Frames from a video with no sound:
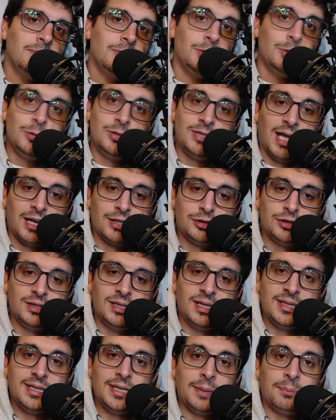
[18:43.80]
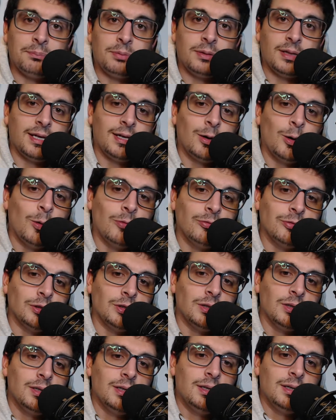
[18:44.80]
Deuce actually ended up playing
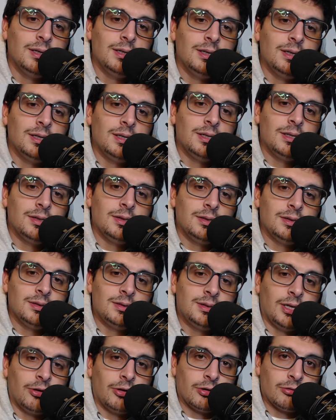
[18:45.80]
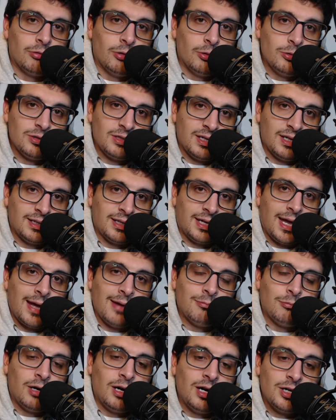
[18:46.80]
over Derrick Rose and
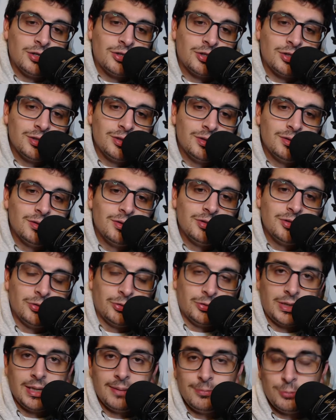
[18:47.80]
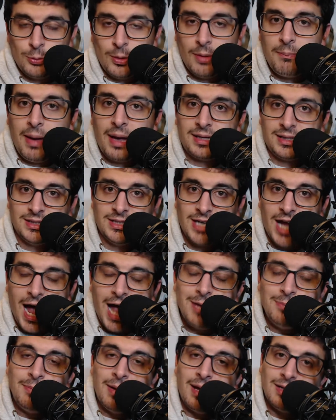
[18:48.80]
Cam Reddish. So Thibs went back to
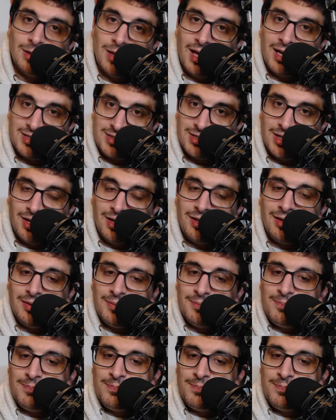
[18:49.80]
9 men last night.